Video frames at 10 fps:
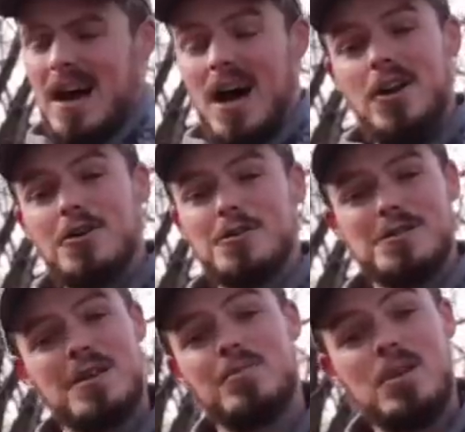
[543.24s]
a hundred and
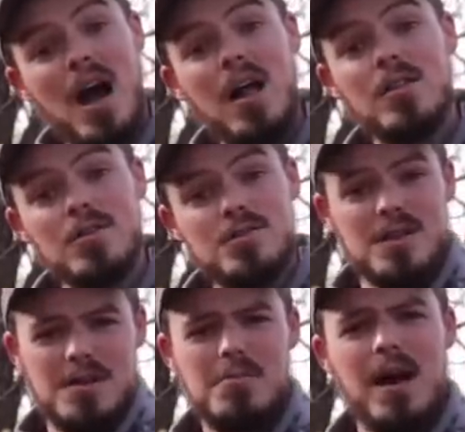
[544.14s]
some dollars,
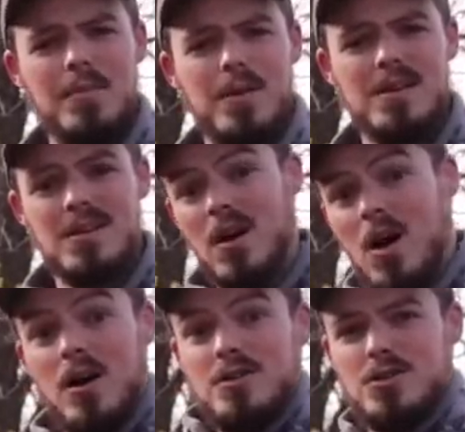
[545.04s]
in my opinion,
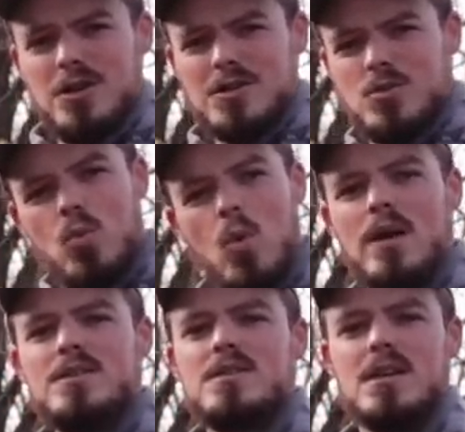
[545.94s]
on just
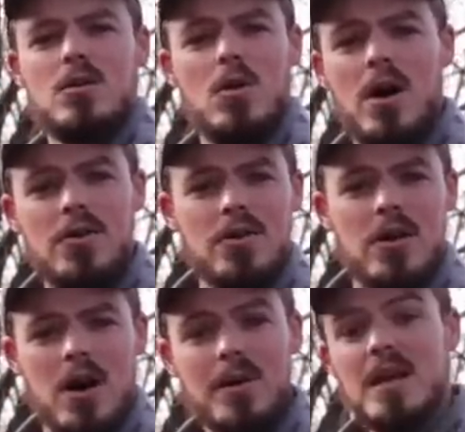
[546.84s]
one single
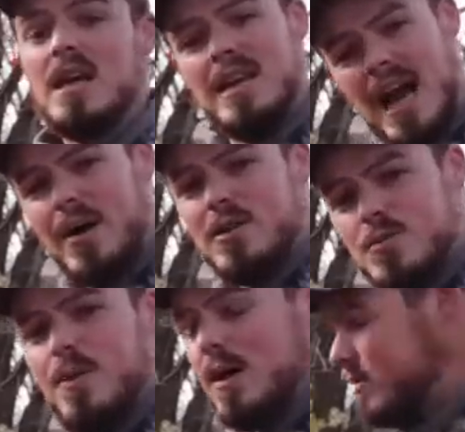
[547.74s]
undergarment. Now it's
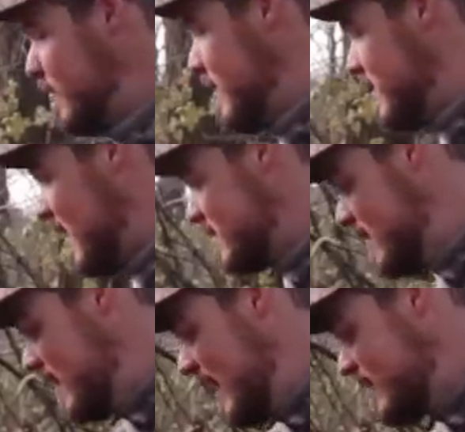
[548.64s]
built to be tucked
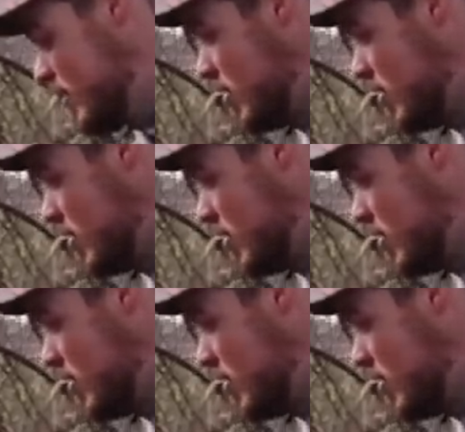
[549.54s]
in, it has